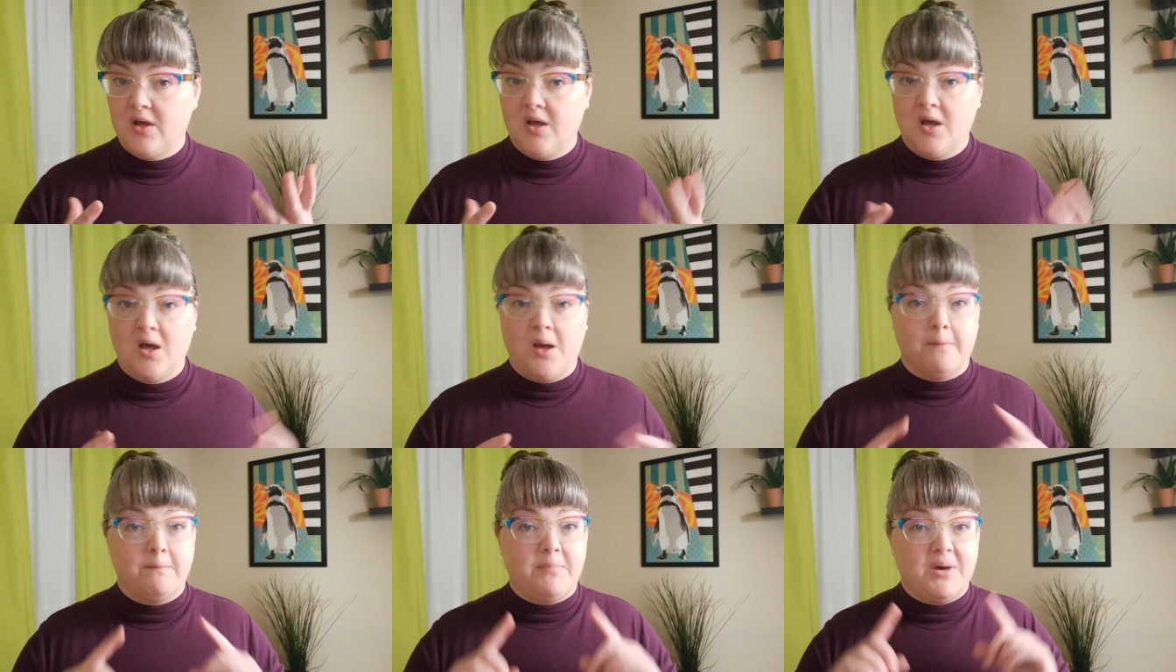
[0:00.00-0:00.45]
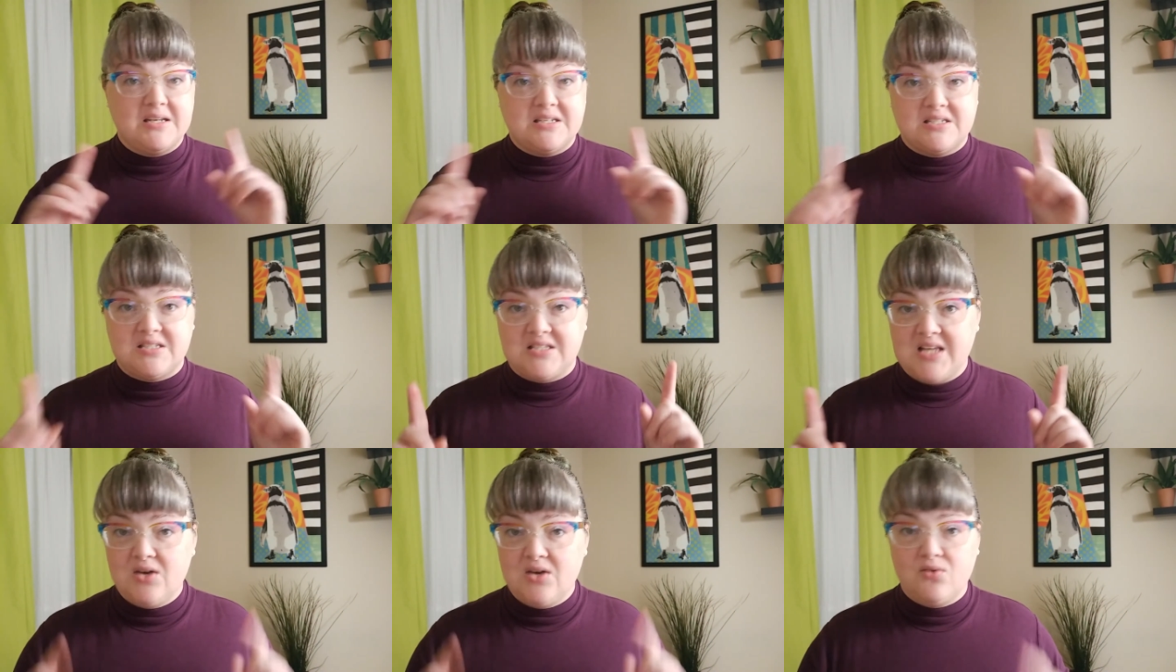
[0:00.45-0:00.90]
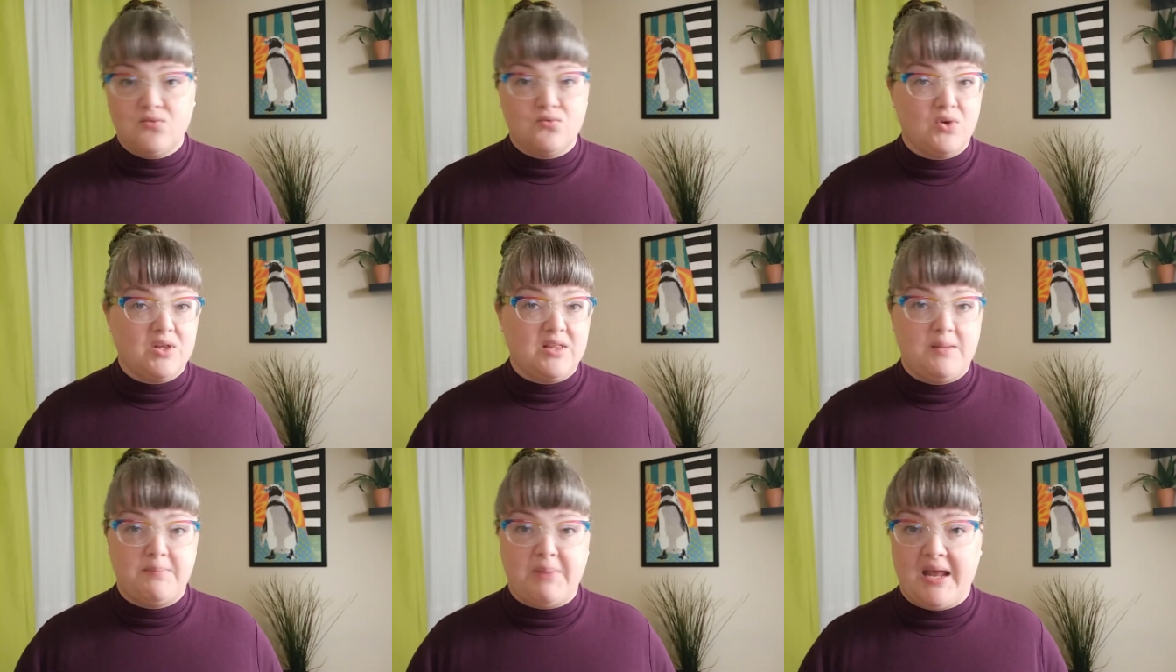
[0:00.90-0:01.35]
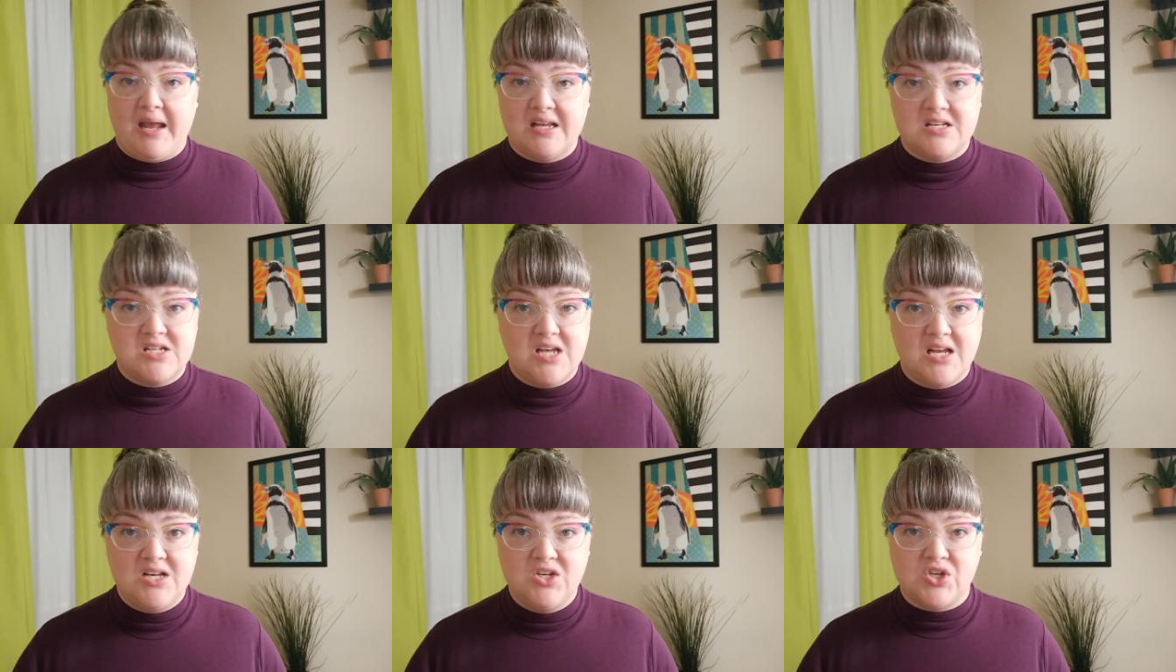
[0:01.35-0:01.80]
but didn't really pay
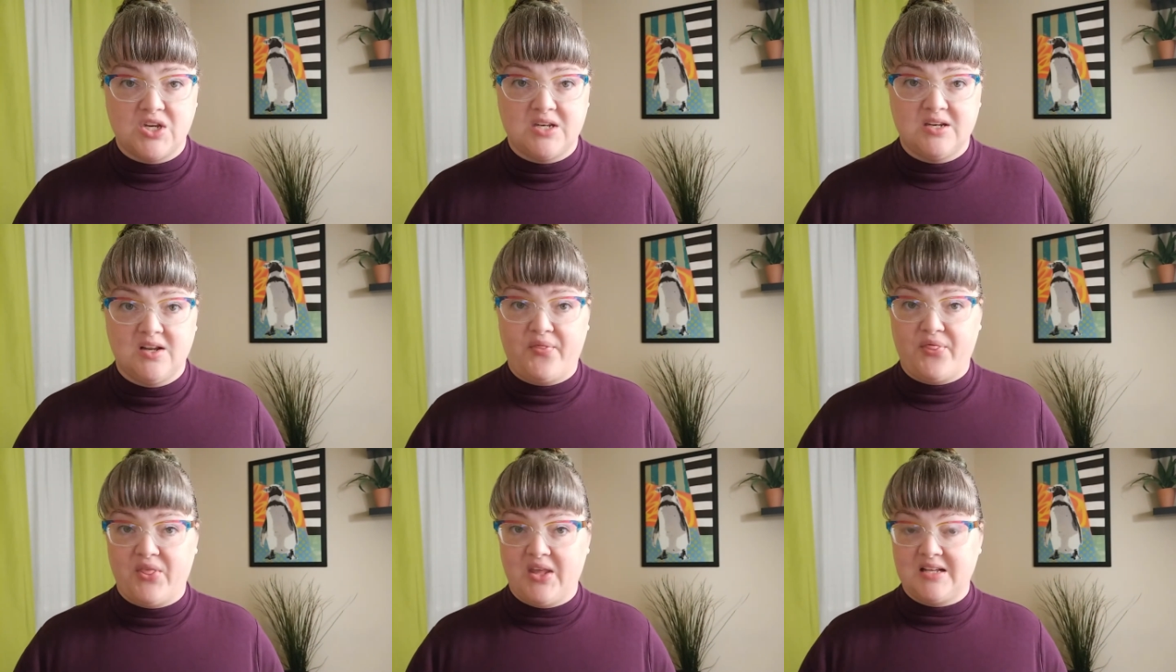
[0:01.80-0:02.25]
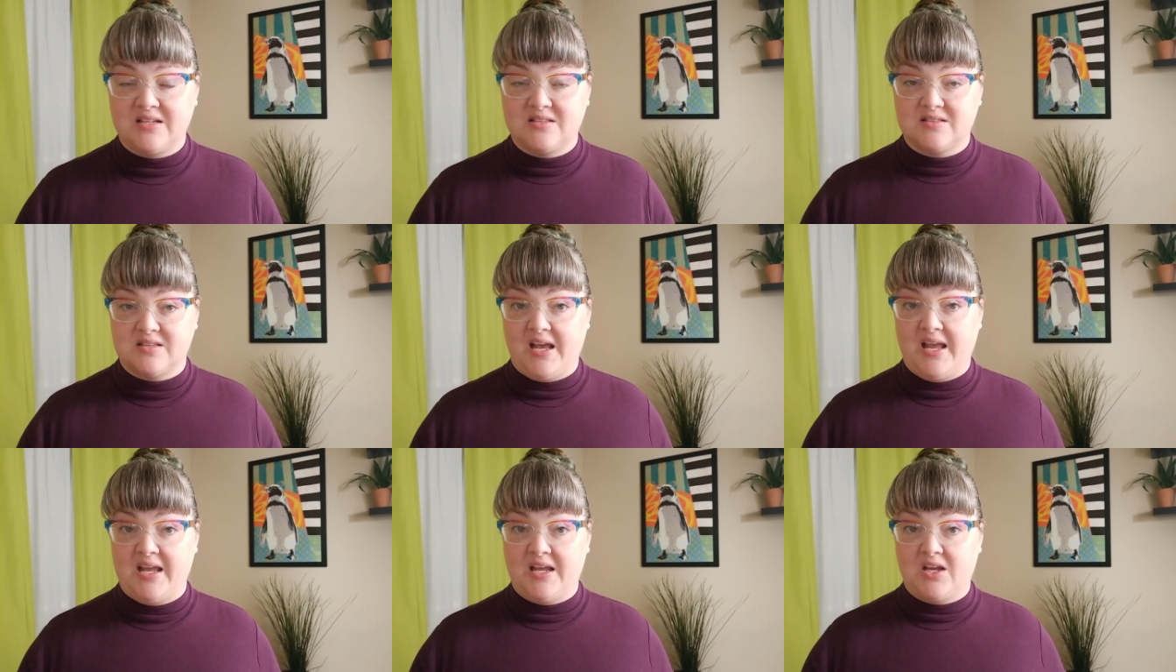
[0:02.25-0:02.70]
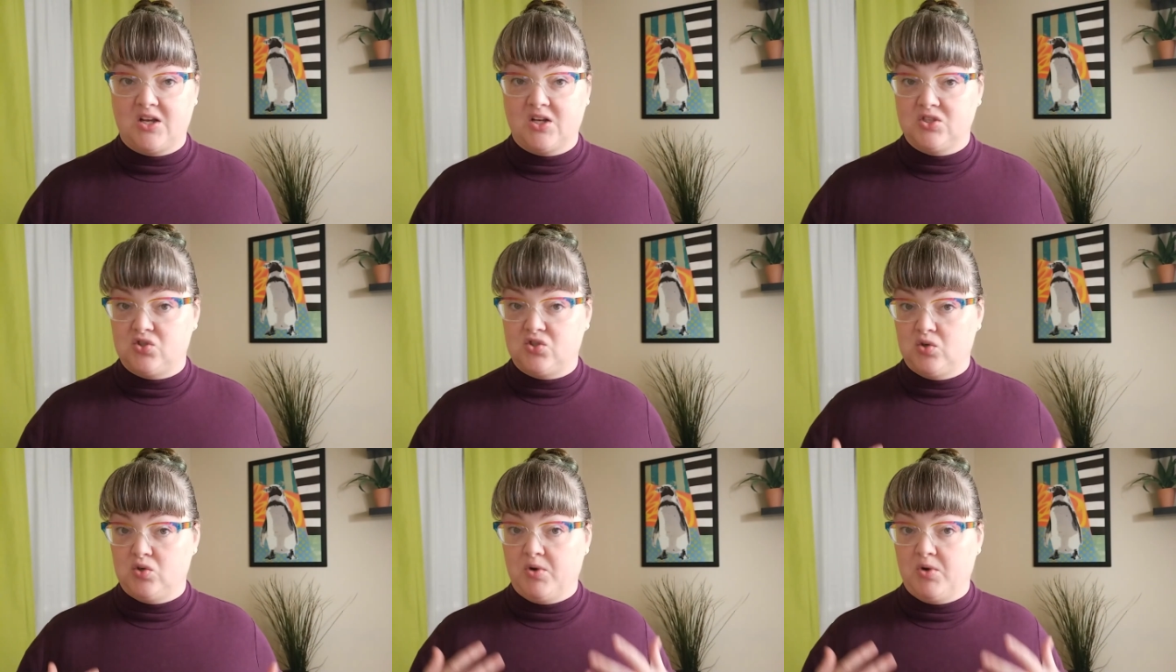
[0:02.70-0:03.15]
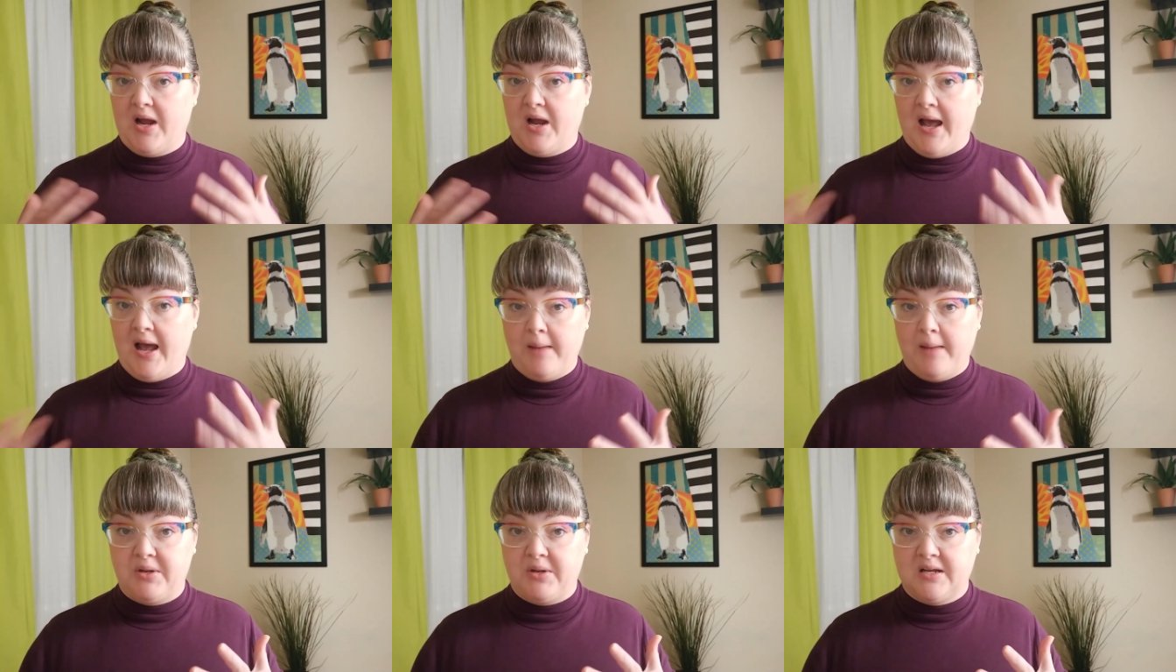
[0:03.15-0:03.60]
attention to things like consumer
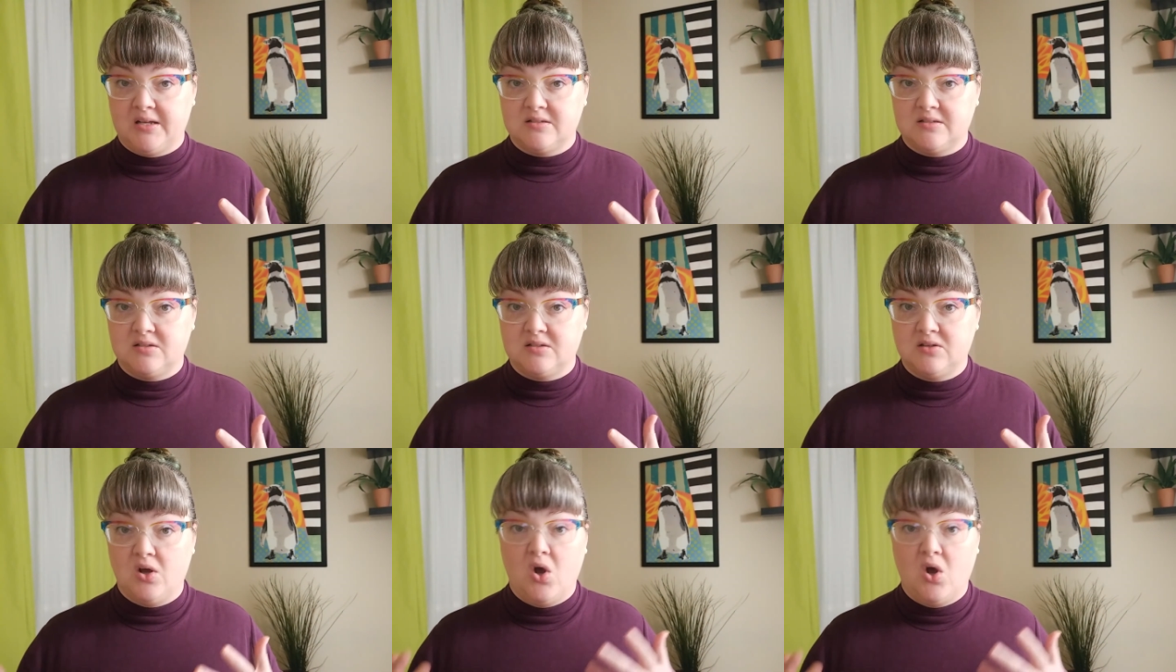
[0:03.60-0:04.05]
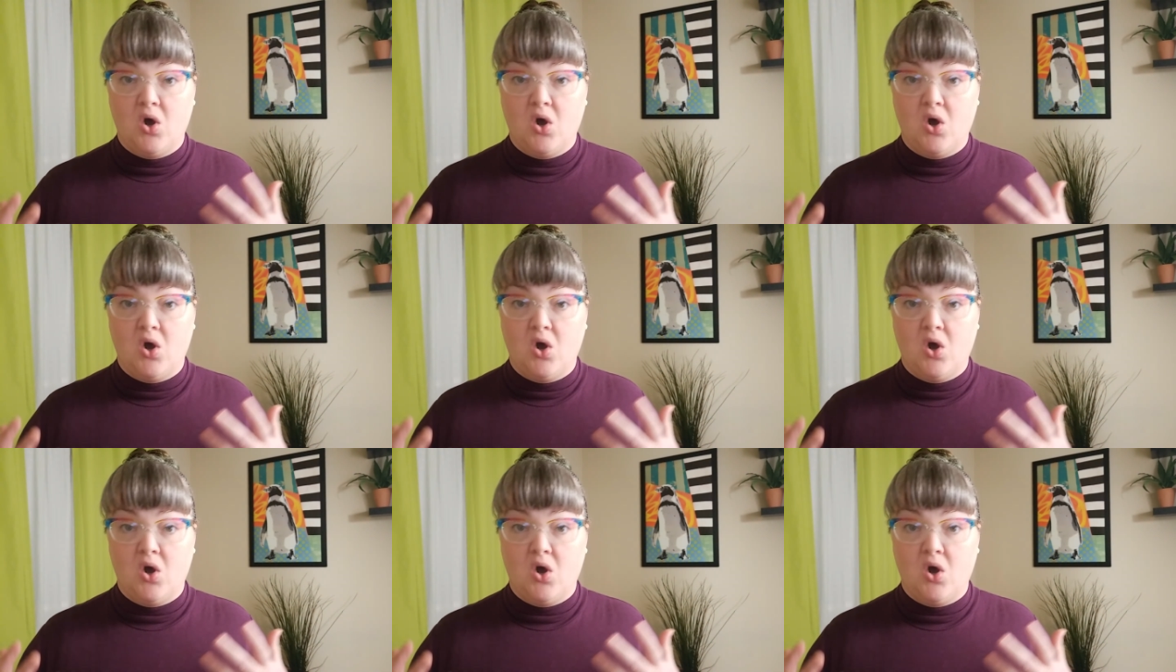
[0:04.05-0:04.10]
happiness